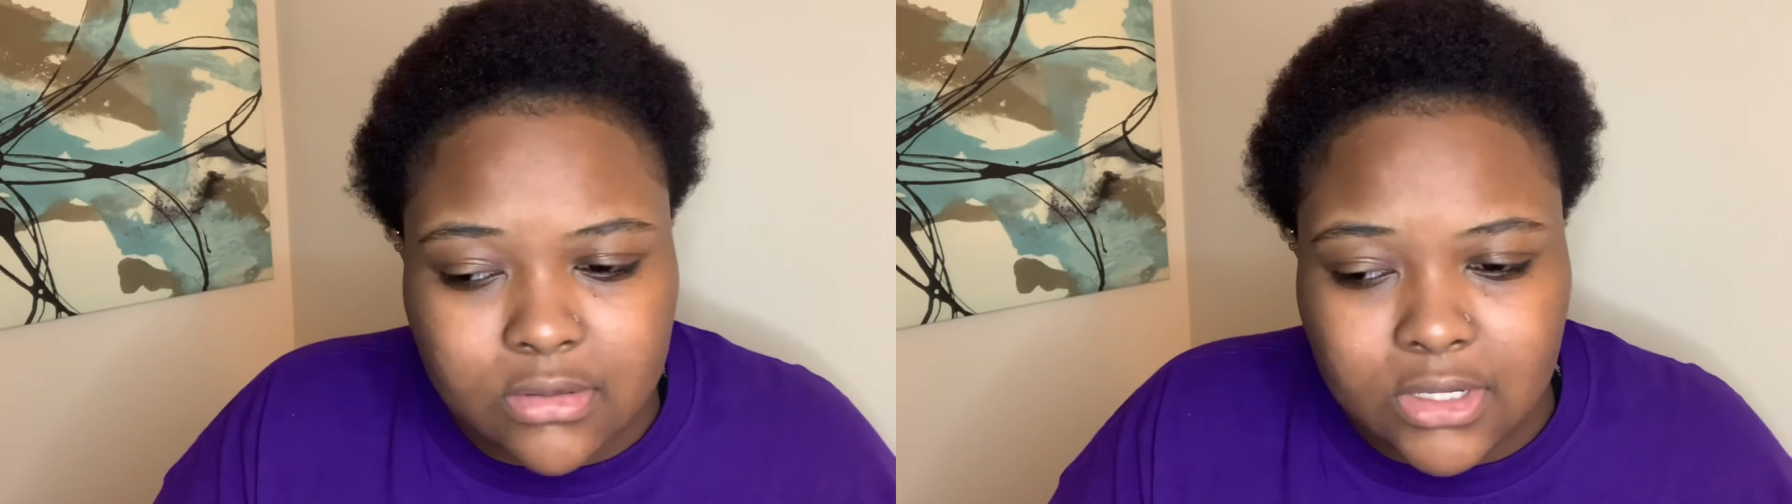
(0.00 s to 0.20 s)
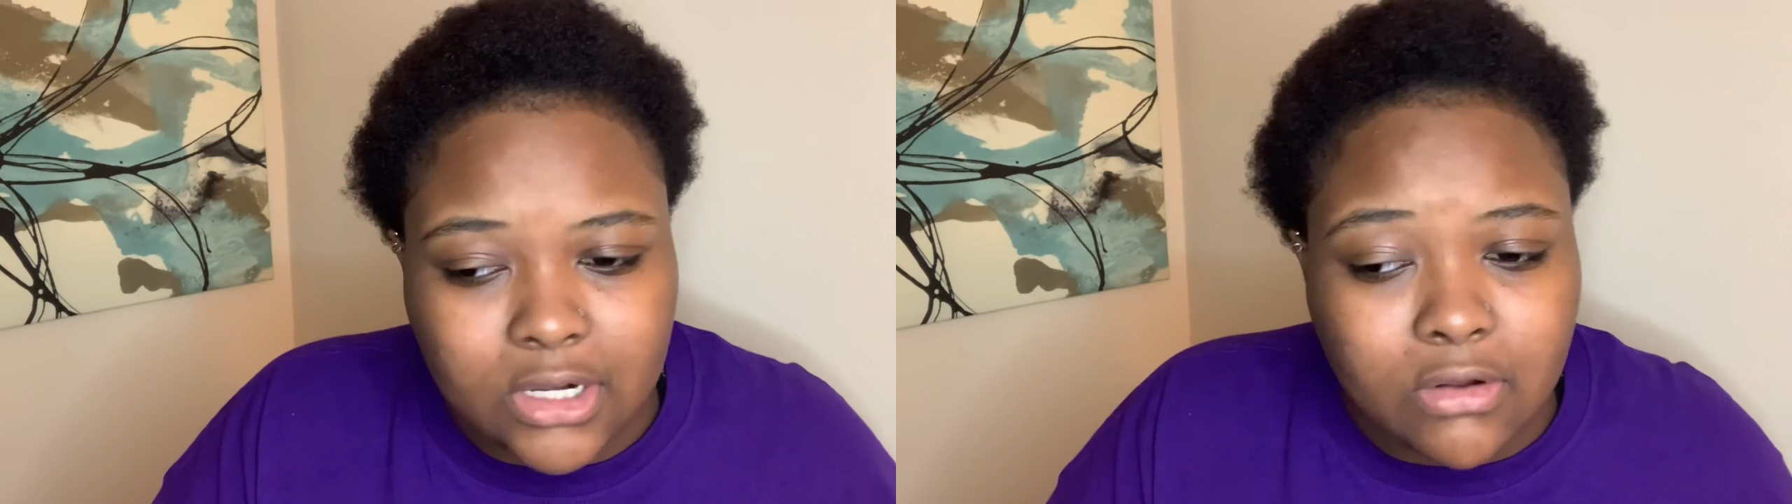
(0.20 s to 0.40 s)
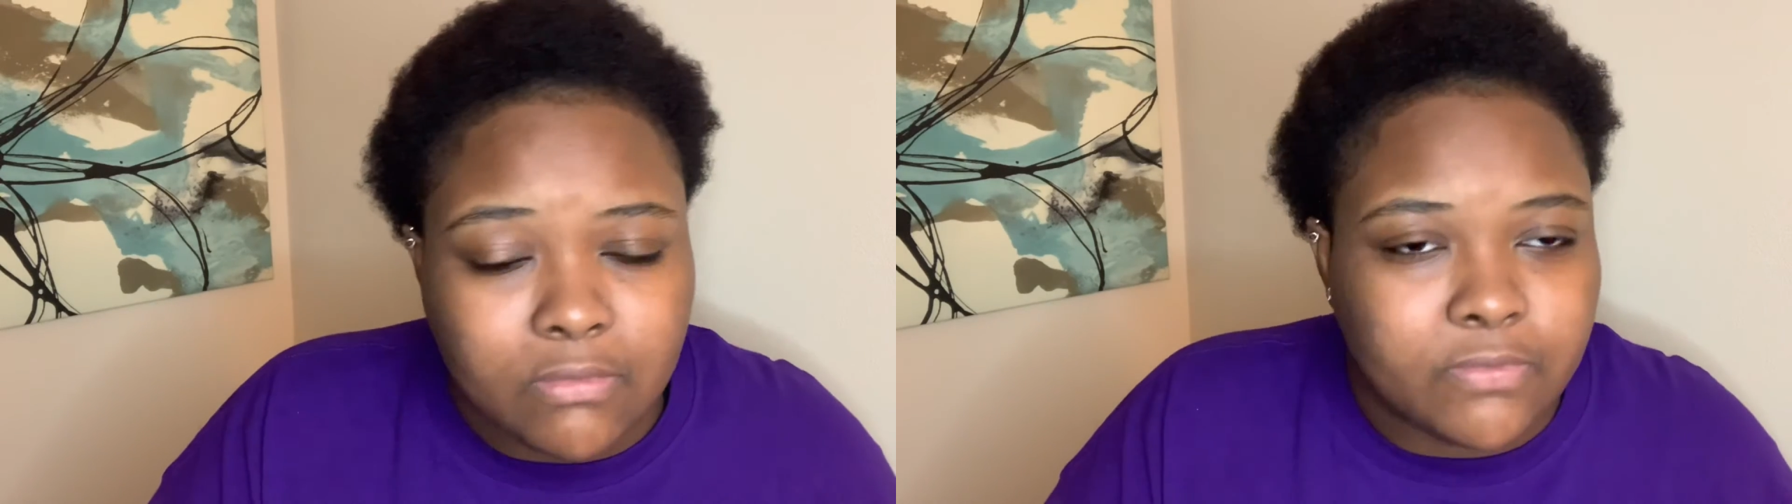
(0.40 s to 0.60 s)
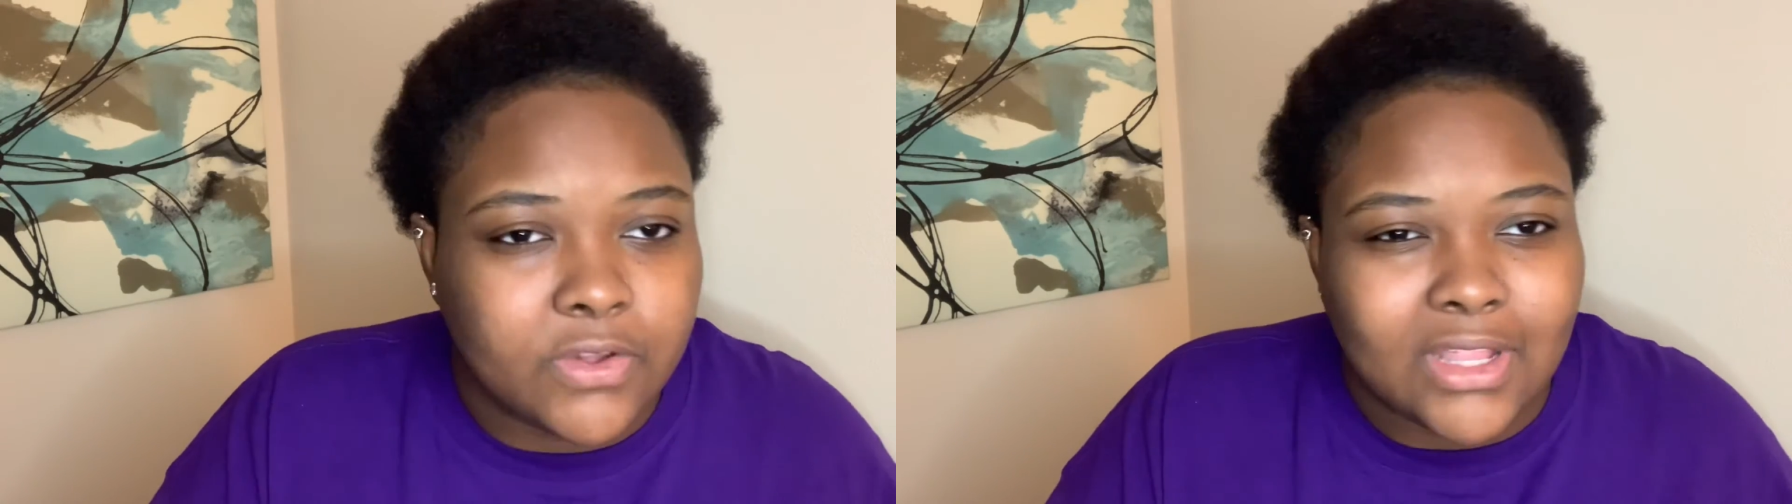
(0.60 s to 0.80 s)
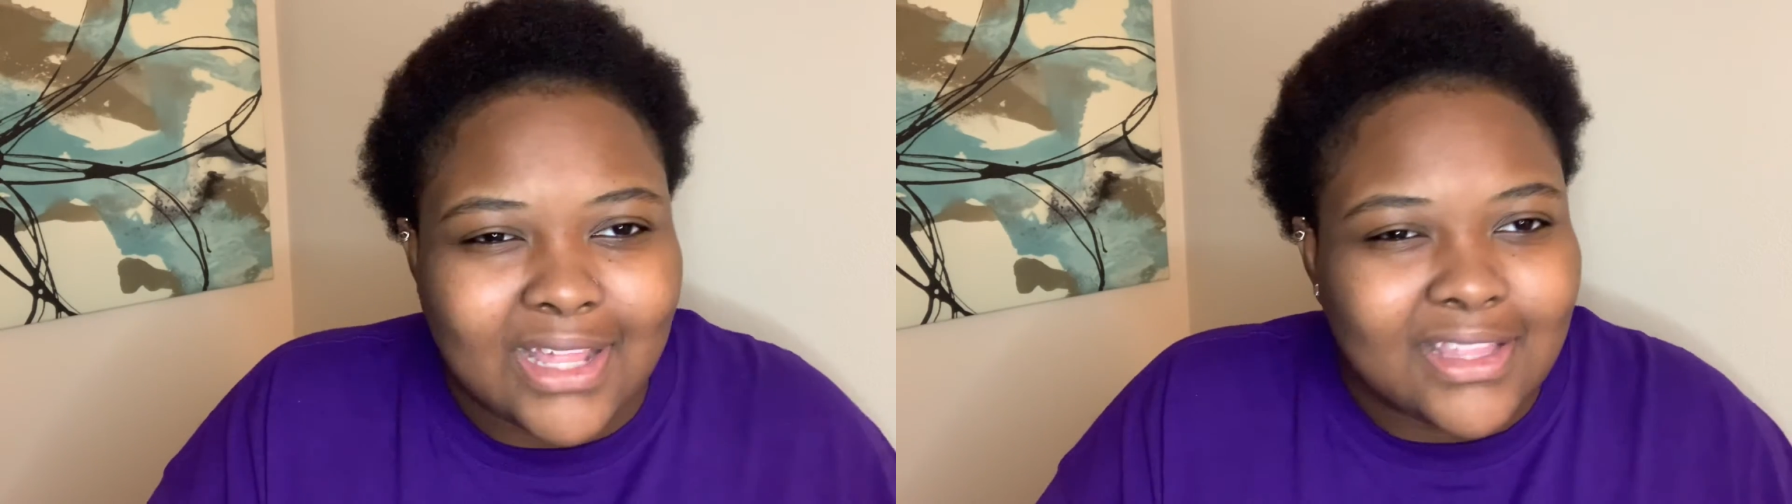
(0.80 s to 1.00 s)
They don't
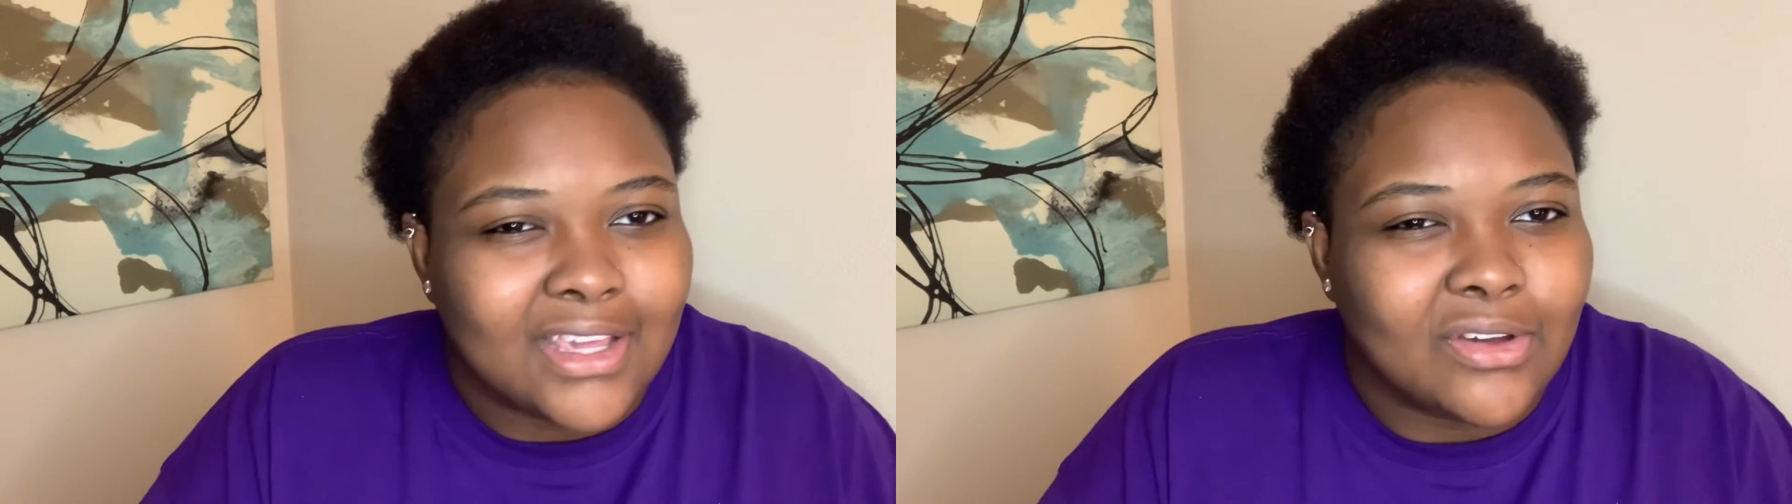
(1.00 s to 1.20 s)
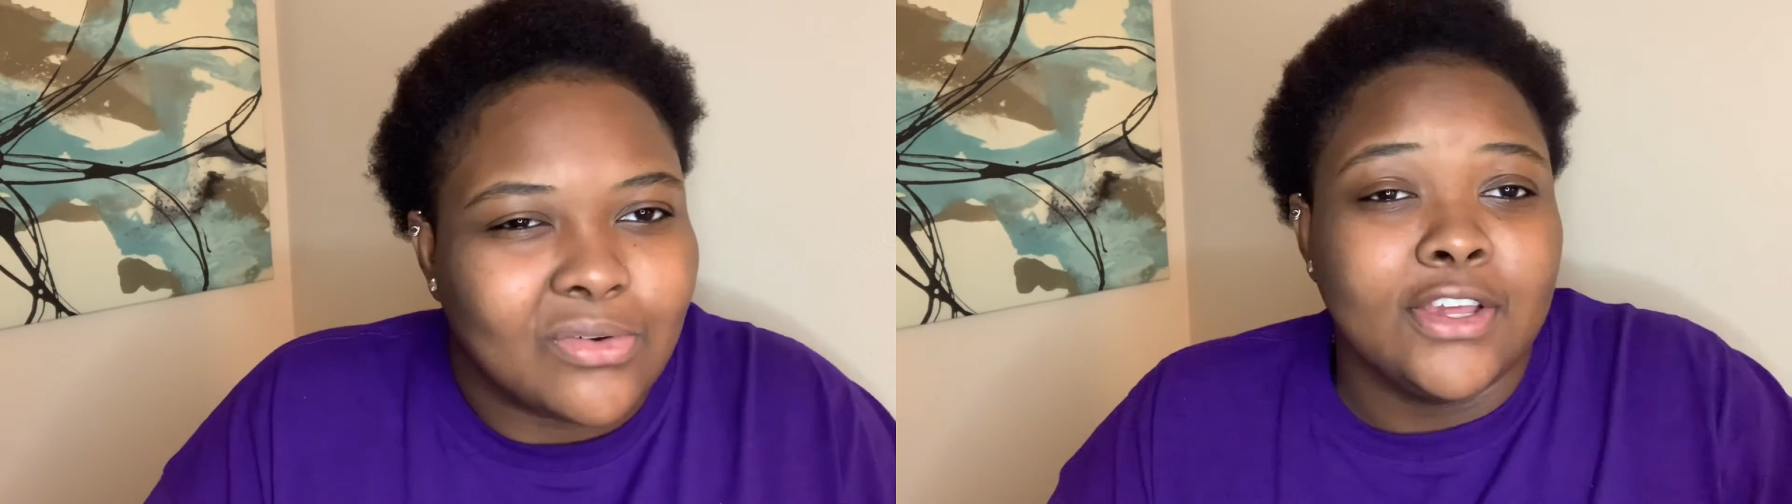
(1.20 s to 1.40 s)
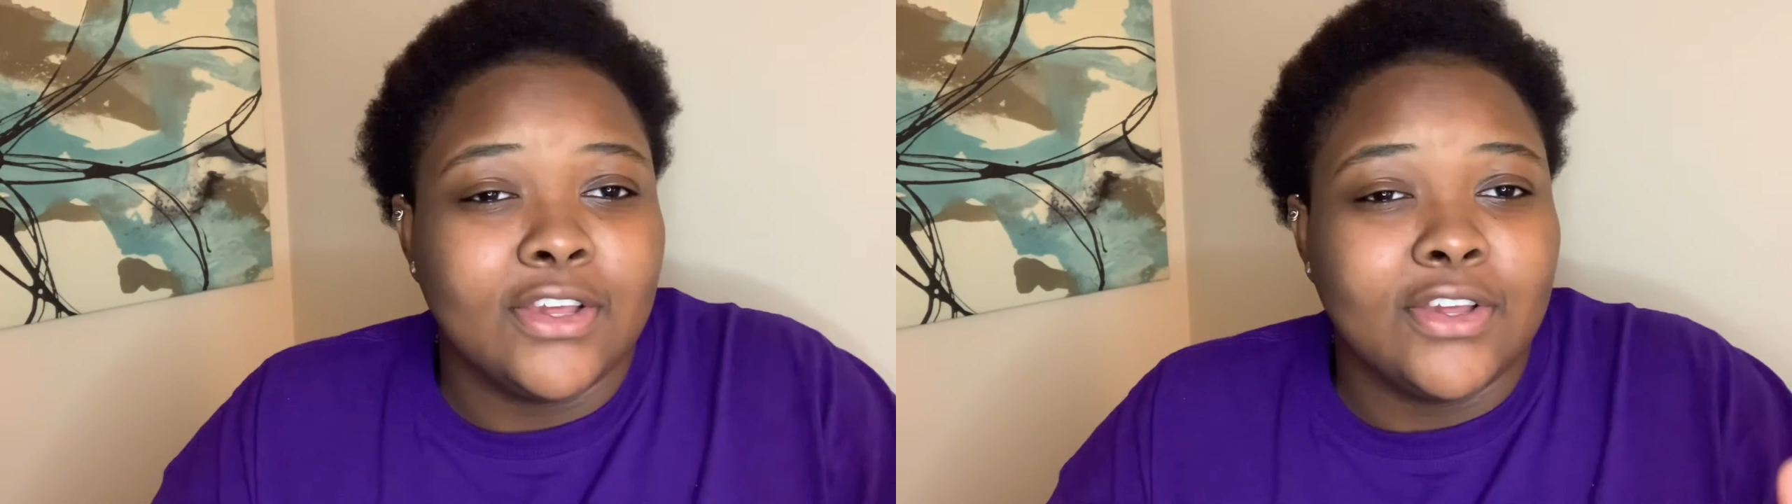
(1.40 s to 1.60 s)
feel like they'll